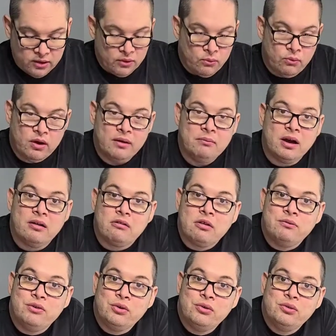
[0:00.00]
why my
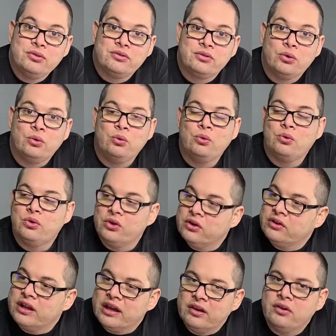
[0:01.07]
review is so good,
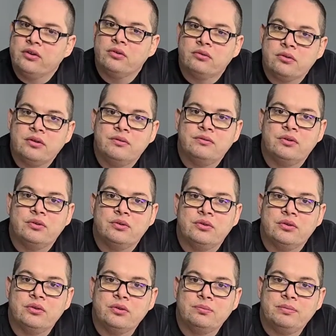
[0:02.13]
that other review,
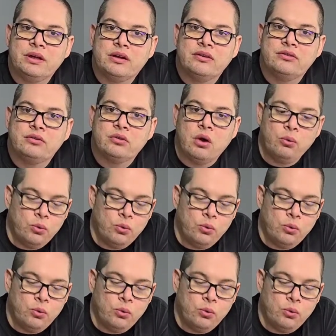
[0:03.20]
you know, because